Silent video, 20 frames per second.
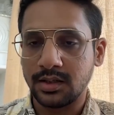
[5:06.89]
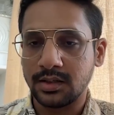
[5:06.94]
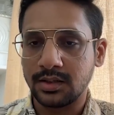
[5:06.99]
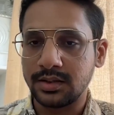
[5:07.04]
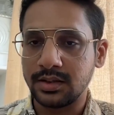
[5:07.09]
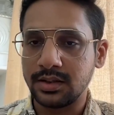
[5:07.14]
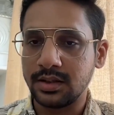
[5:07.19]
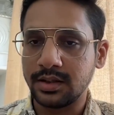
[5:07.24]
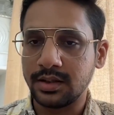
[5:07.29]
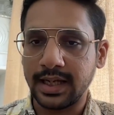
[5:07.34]

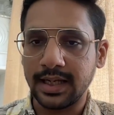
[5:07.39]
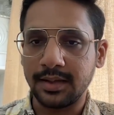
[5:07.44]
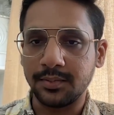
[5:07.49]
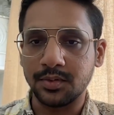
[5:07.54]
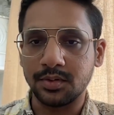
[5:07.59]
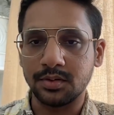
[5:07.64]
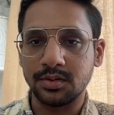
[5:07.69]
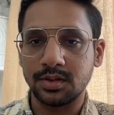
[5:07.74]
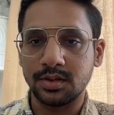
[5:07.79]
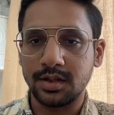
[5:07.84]
till the time
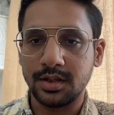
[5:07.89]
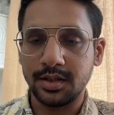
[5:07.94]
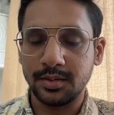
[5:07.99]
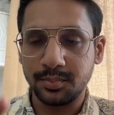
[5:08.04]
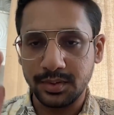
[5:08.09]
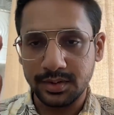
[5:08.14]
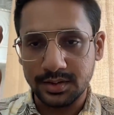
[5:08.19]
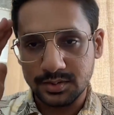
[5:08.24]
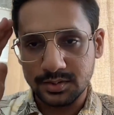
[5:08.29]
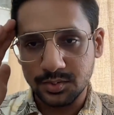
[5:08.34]
you're 30,
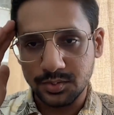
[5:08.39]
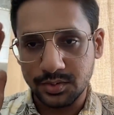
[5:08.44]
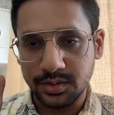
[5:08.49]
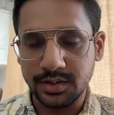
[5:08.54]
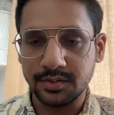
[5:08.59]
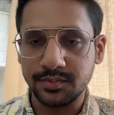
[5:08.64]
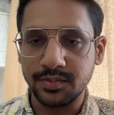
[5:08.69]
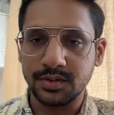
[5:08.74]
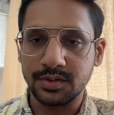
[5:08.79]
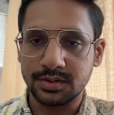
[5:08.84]
please don't
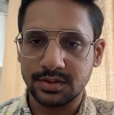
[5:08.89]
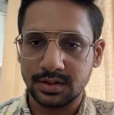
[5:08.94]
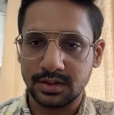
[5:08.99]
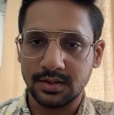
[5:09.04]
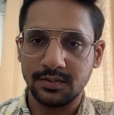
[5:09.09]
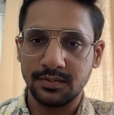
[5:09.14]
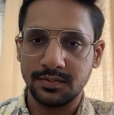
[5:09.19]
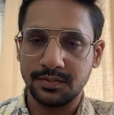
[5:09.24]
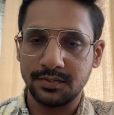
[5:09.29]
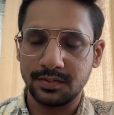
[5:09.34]
give
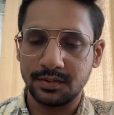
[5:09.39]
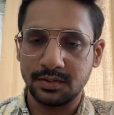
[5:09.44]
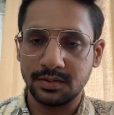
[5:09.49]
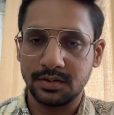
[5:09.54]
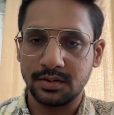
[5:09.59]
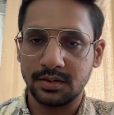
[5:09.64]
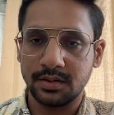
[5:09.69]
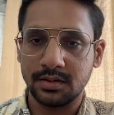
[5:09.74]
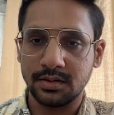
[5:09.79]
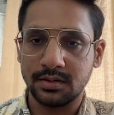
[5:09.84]
yourself
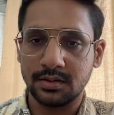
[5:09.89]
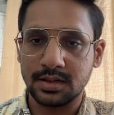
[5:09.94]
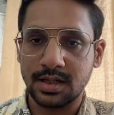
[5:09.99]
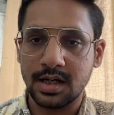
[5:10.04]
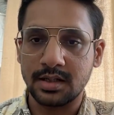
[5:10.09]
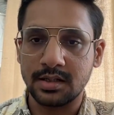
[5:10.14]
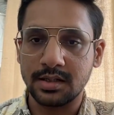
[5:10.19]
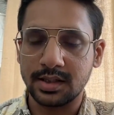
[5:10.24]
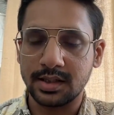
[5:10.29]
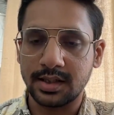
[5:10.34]
a
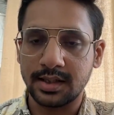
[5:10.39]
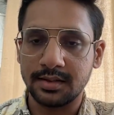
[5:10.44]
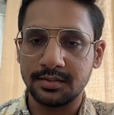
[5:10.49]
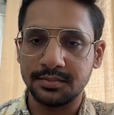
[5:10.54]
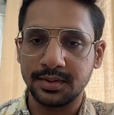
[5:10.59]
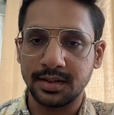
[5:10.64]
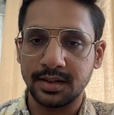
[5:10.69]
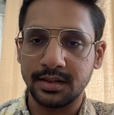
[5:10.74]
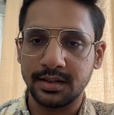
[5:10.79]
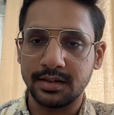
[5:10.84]
heart attack
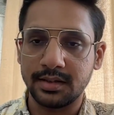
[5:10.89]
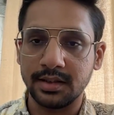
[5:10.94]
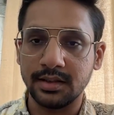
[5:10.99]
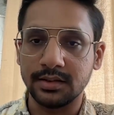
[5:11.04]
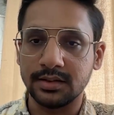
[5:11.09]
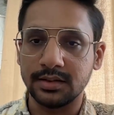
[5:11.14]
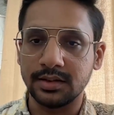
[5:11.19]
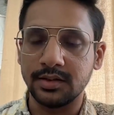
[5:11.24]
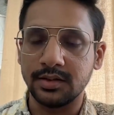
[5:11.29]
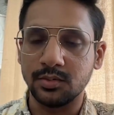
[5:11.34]
by
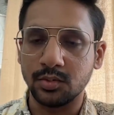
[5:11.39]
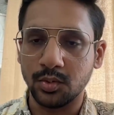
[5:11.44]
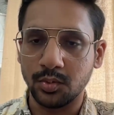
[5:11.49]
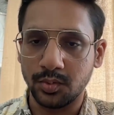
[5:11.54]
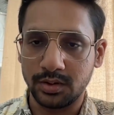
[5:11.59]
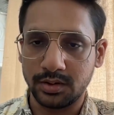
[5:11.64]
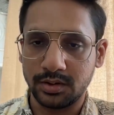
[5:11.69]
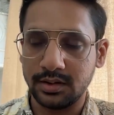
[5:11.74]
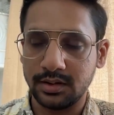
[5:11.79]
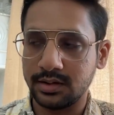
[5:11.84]
thinking,
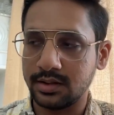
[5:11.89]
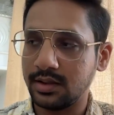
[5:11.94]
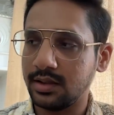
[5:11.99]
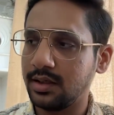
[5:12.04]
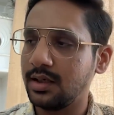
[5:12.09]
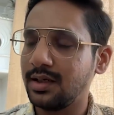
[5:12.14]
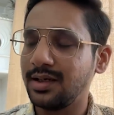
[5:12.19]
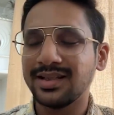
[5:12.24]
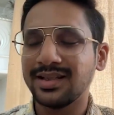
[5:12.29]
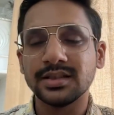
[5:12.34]
overthinking.
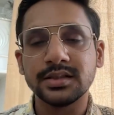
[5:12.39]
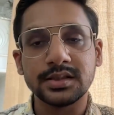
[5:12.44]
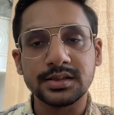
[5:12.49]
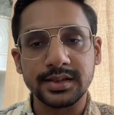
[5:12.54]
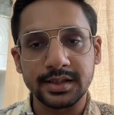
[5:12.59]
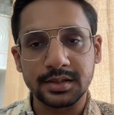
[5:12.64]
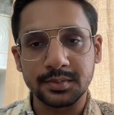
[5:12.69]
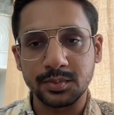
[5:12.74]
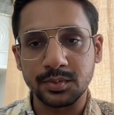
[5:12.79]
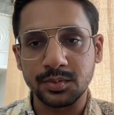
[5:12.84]
Just
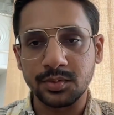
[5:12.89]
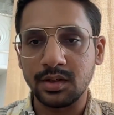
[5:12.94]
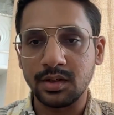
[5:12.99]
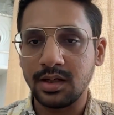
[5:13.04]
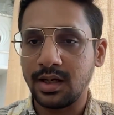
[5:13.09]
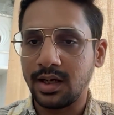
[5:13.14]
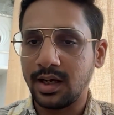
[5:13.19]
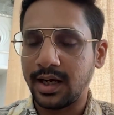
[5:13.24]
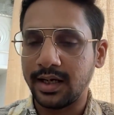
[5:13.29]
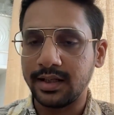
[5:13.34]
explore.
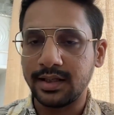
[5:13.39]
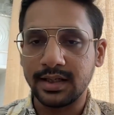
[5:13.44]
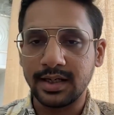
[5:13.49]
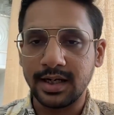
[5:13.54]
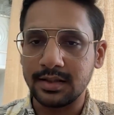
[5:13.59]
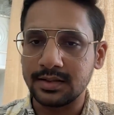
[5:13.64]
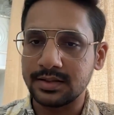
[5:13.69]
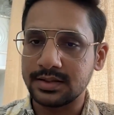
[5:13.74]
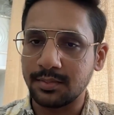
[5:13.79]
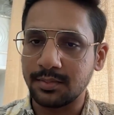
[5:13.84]
I think
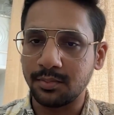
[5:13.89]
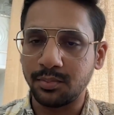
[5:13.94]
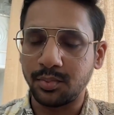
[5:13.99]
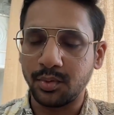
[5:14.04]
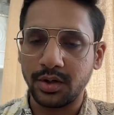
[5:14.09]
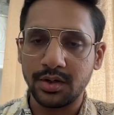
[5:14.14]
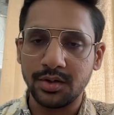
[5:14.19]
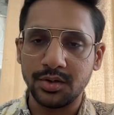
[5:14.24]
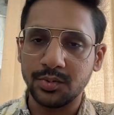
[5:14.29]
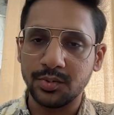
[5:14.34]
at some
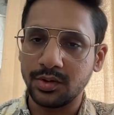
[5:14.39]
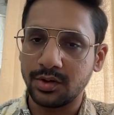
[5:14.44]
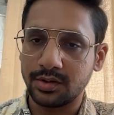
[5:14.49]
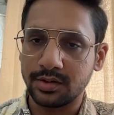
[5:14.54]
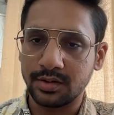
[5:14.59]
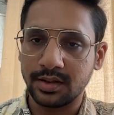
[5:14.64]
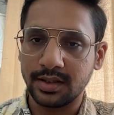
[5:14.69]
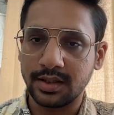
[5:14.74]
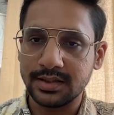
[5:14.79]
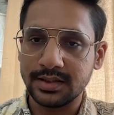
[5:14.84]
point you will
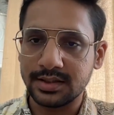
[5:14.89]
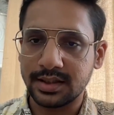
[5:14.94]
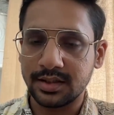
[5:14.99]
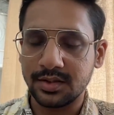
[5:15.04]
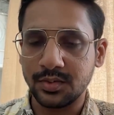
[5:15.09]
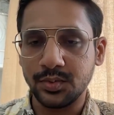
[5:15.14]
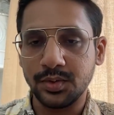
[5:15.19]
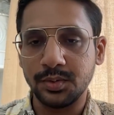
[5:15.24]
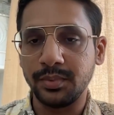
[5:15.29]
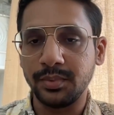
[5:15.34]
realize and
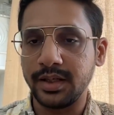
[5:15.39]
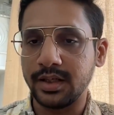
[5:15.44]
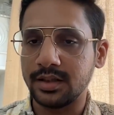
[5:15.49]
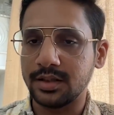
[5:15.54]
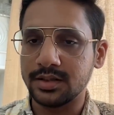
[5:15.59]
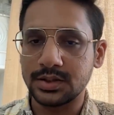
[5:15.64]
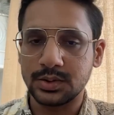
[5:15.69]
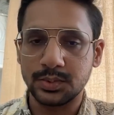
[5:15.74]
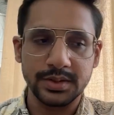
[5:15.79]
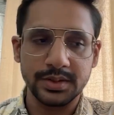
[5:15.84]
you will make
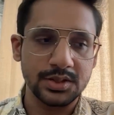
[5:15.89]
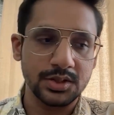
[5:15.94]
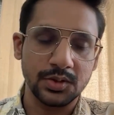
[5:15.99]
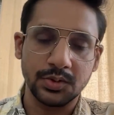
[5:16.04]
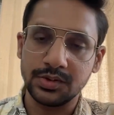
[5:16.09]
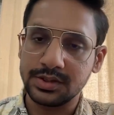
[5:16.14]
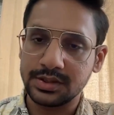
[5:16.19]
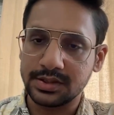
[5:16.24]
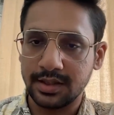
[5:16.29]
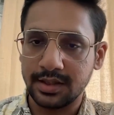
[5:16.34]
the switch. You
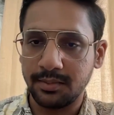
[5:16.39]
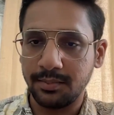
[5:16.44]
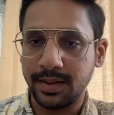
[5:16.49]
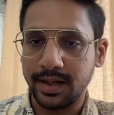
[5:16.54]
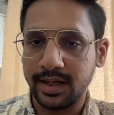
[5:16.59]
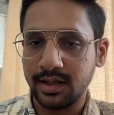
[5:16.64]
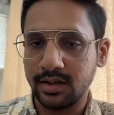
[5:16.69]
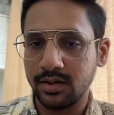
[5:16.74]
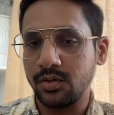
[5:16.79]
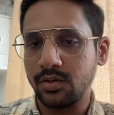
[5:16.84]
will stay
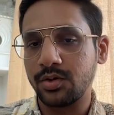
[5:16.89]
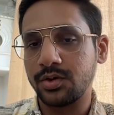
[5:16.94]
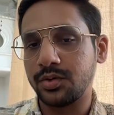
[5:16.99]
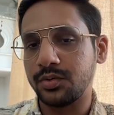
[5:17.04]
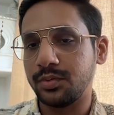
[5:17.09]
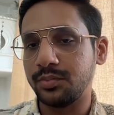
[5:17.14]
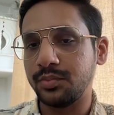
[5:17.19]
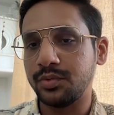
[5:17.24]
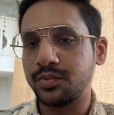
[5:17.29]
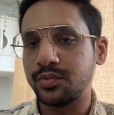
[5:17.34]
back or you
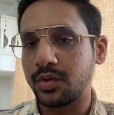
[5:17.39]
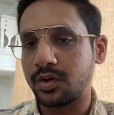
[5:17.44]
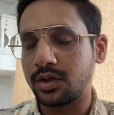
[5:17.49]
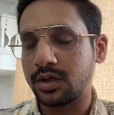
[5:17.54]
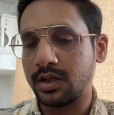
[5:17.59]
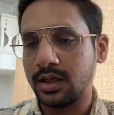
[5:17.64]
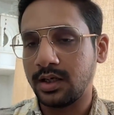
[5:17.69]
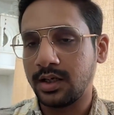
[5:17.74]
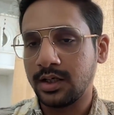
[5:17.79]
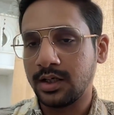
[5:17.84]
will move on.
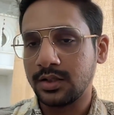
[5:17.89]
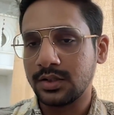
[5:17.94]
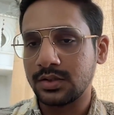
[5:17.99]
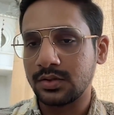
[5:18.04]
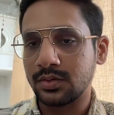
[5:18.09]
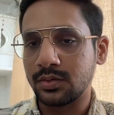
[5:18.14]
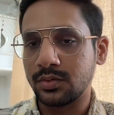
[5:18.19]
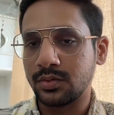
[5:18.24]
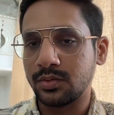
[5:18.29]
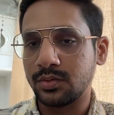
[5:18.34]

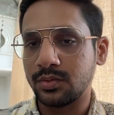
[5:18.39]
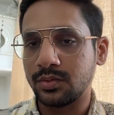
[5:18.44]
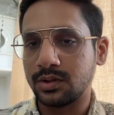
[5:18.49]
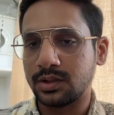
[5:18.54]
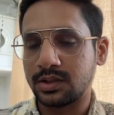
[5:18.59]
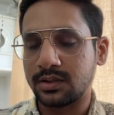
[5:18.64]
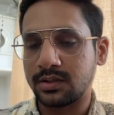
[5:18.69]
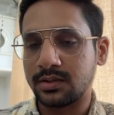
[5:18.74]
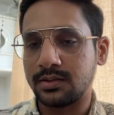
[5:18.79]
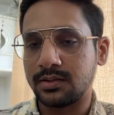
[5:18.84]

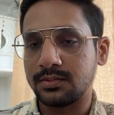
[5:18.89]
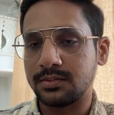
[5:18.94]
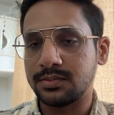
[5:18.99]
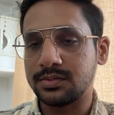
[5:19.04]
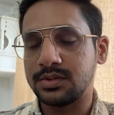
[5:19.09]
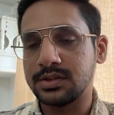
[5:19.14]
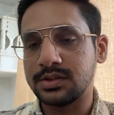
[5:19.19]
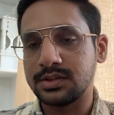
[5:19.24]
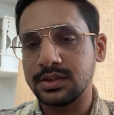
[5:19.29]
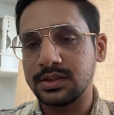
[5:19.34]
So
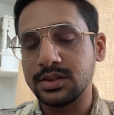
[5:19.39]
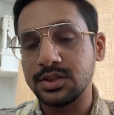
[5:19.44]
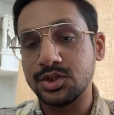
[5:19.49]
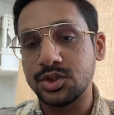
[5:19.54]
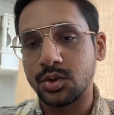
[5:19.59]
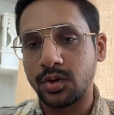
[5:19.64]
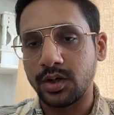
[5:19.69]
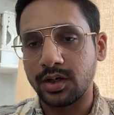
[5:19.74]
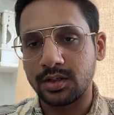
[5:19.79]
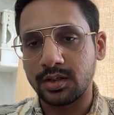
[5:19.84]
just
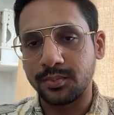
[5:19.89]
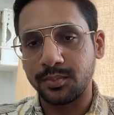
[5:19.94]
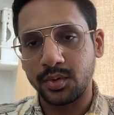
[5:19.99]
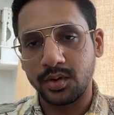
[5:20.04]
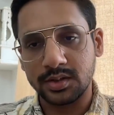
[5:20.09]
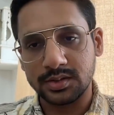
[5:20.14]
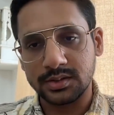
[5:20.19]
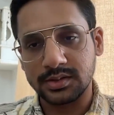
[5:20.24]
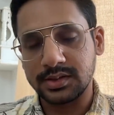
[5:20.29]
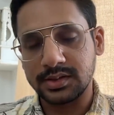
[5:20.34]
enjoy the
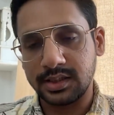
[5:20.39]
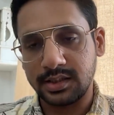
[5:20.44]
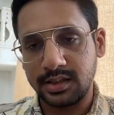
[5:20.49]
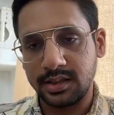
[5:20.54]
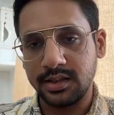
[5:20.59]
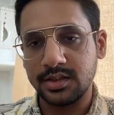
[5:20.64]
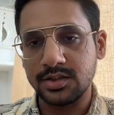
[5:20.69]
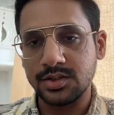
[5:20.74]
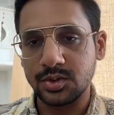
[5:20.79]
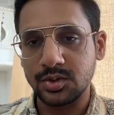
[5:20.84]
process. I
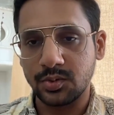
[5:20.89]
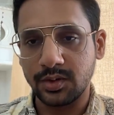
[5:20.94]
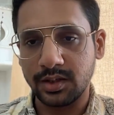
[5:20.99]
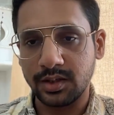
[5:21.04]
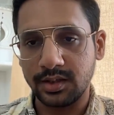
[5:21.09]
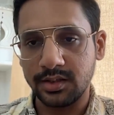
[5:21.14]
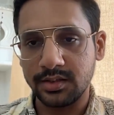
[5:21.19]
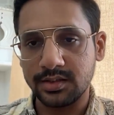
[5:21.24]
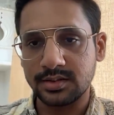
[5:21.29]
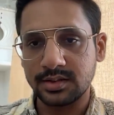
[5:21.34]
think
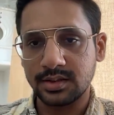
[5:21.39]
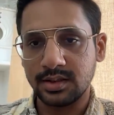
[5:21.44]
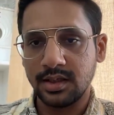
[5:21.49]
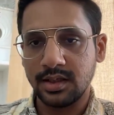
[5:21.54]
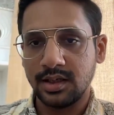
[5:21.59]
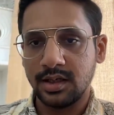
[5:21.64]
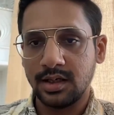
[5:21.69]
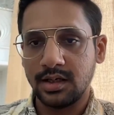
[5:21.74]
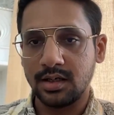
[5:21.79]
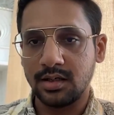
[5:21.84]
enjoying is
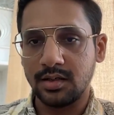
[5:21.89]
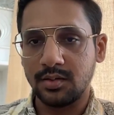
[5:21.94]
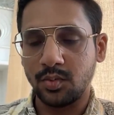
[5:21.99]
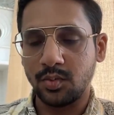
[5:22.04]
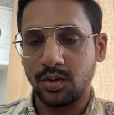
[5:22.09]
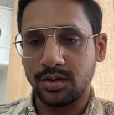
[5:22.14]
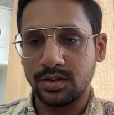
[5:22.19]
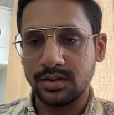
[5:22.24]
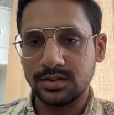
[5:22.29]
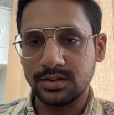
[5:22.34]

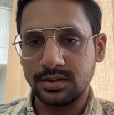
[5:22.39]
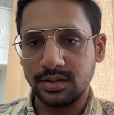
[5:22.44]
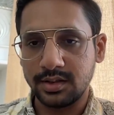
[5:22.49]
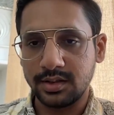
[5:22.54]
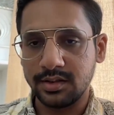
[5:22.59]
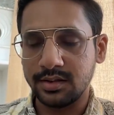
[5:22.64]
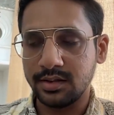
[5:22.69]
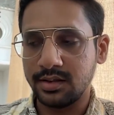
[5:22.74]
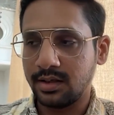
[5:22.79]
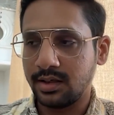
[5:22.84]
what is
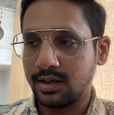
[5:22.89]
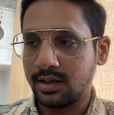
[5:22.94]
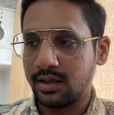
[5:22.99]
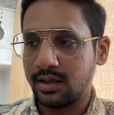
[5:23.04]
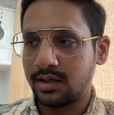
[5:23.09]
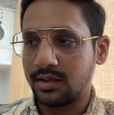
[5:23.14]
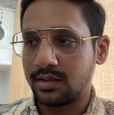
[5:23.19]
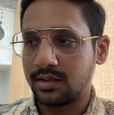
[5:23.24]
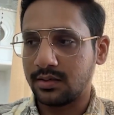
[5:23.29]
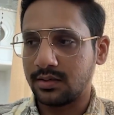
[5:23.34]
needed.
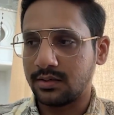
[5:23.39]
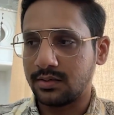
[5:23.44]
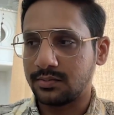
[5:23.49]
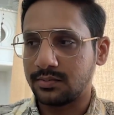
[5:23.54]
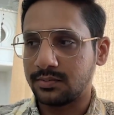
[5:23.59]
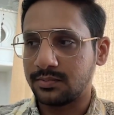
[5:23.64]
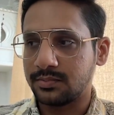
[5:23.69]
uh,